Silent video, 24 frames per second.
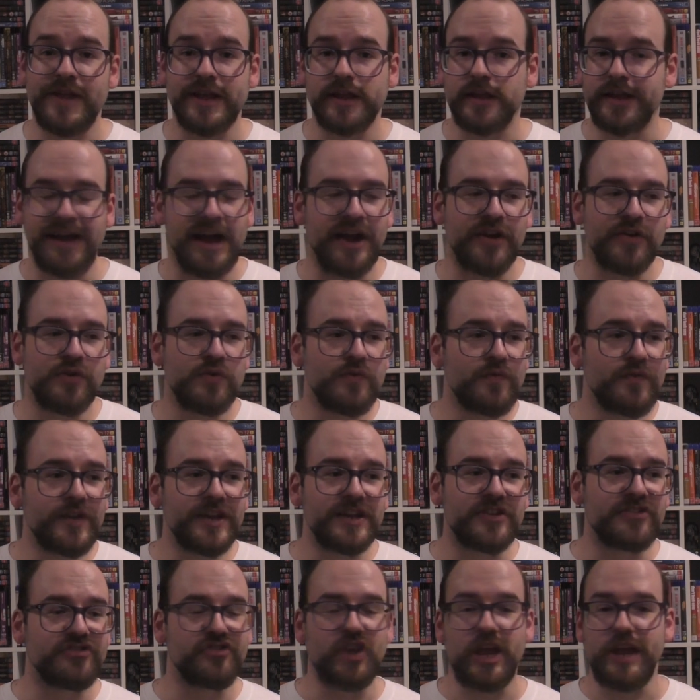that. Like, I don't
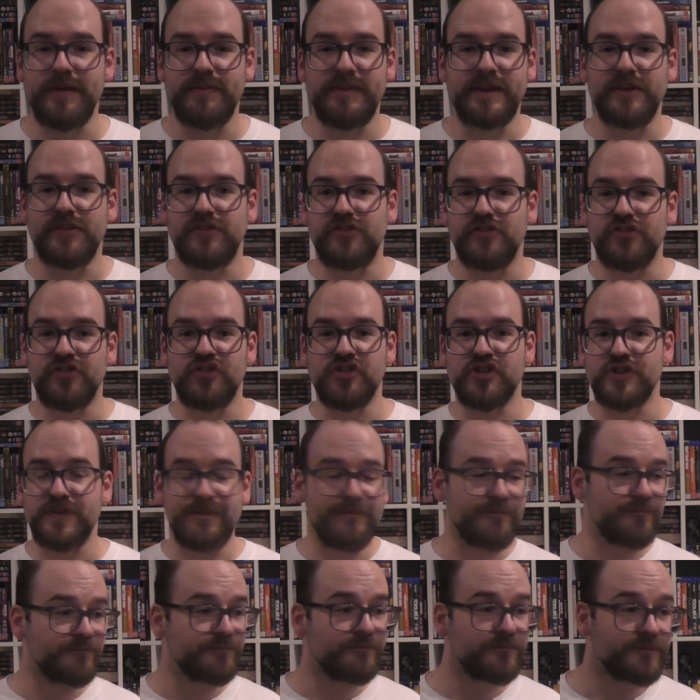think JB is just gonna
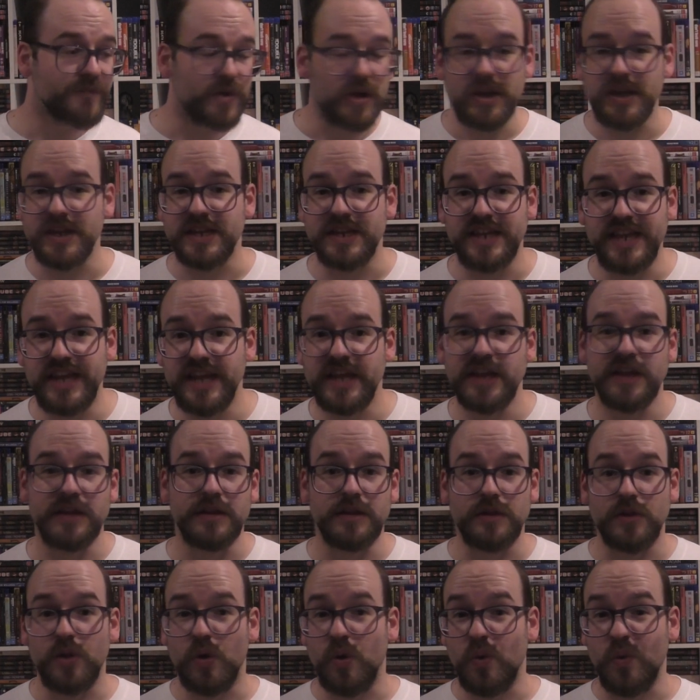fucking
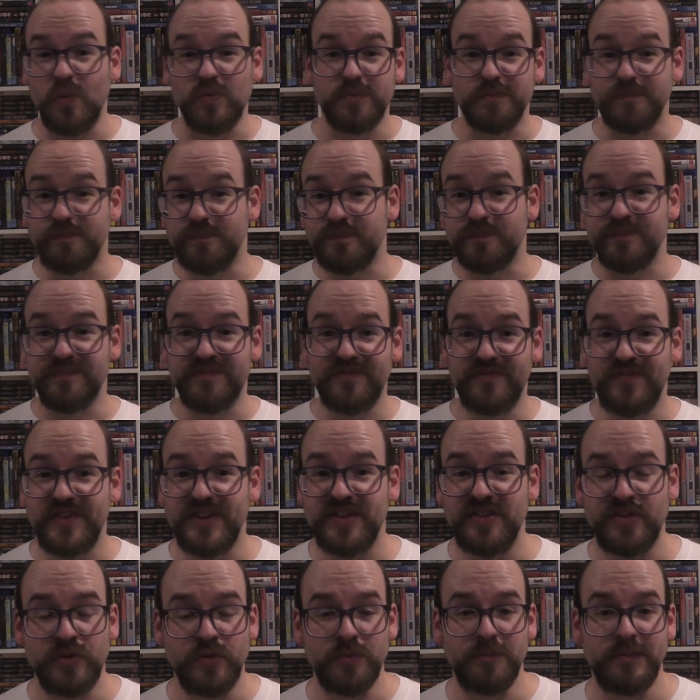kill all
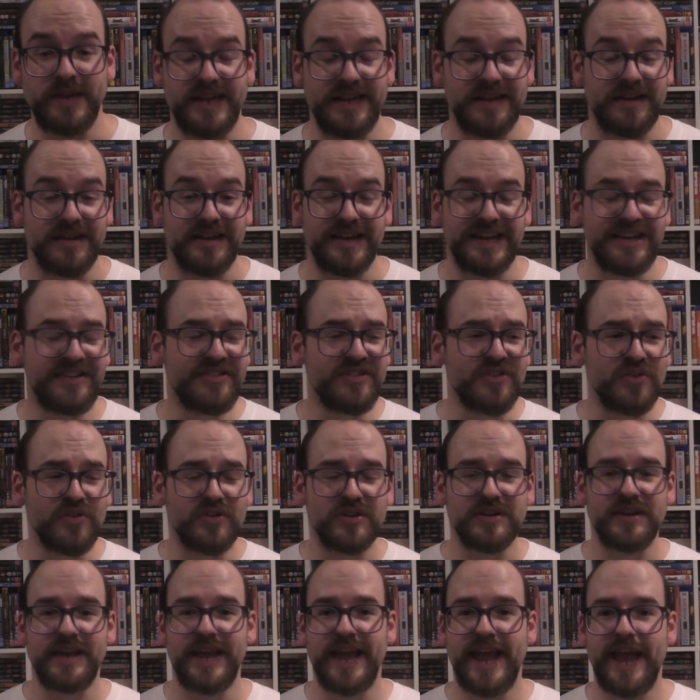physical media. It's not
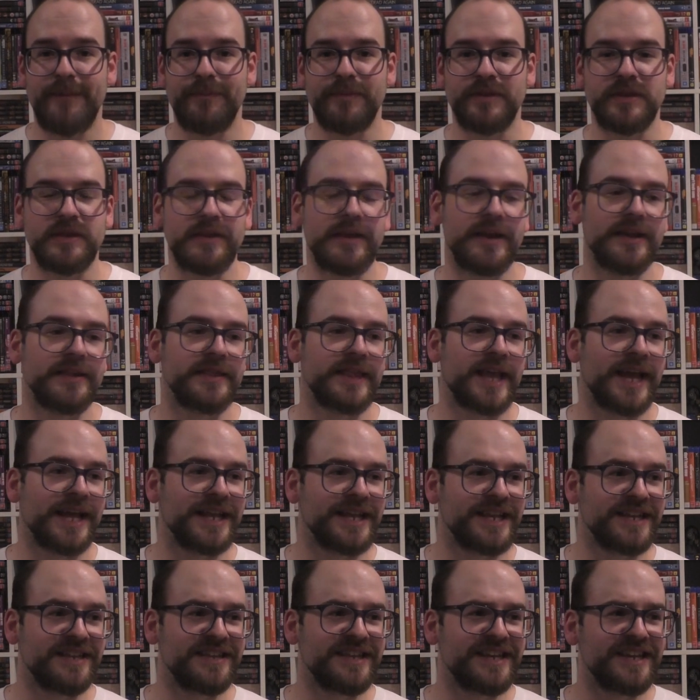gonna happen like that.
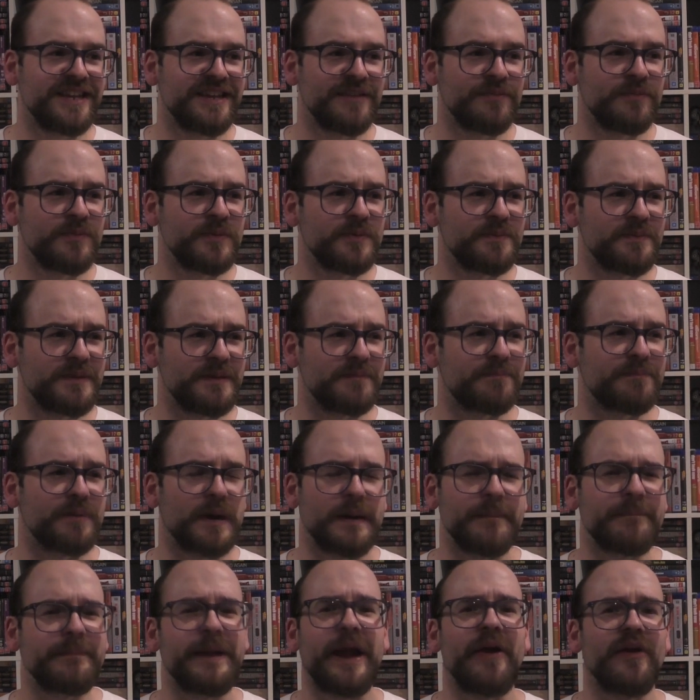It would be
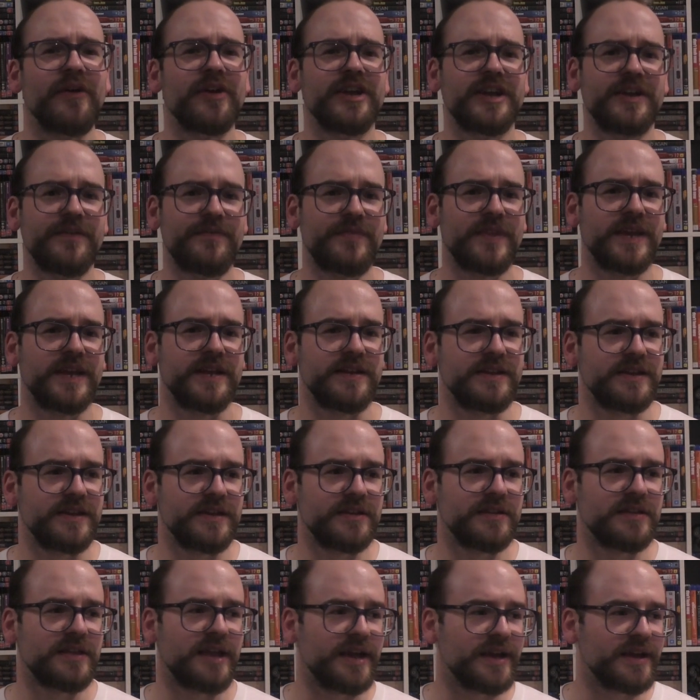barbaric if they
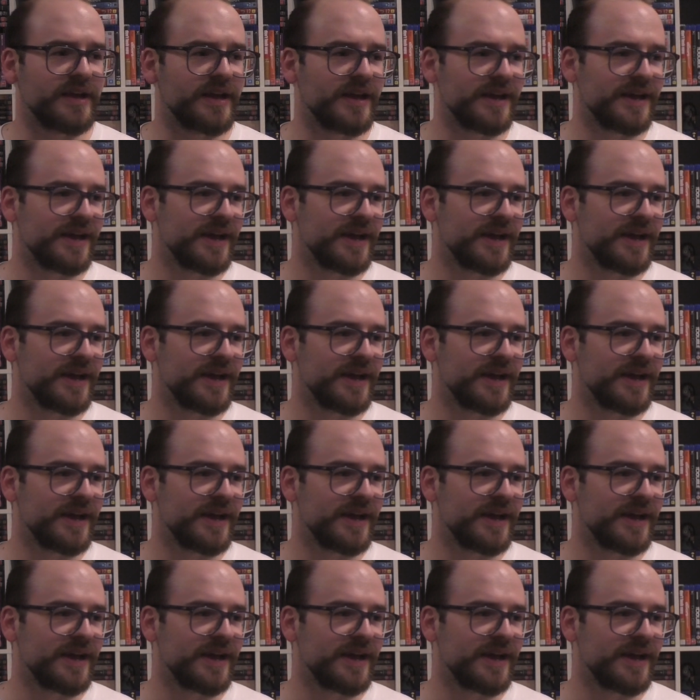did. Like,